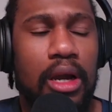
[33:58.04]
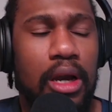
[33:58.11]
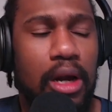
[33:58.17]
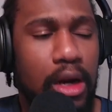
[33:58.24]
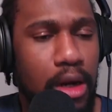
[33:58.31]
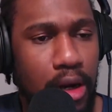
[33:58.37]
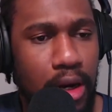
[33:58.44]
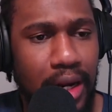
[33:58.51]

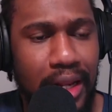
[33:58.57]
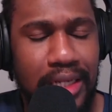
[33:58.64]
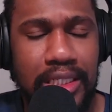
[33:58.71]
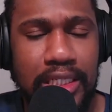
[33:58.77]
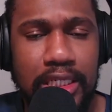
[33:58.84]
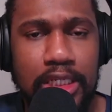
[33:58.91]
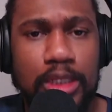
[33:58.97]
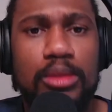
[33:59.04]
God has
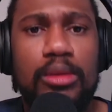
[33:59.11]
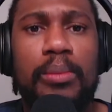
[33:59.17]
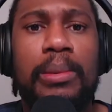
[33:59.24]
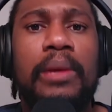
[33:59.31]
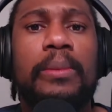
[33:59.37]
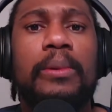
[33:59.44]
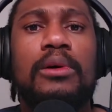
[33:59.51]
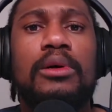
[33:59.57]
sent you
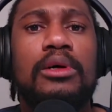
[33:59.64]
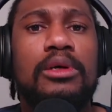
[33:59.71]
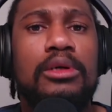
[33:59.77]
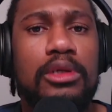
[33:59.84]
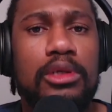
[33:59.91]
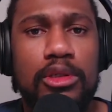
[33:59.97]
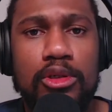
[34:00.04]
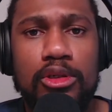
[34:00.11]
people
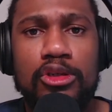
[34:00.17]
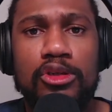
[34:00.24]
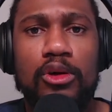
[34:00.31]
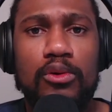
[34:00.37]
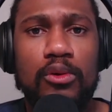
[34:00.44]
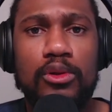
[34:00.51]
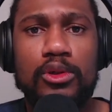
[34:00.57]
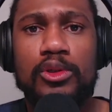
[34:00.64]
to show
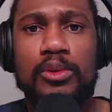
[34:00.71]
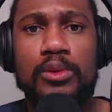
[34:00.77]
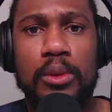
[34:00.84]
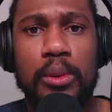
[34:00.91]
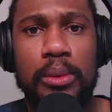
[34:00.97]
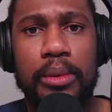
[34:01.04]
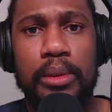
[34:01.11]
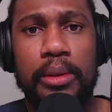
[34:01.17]
you the truth.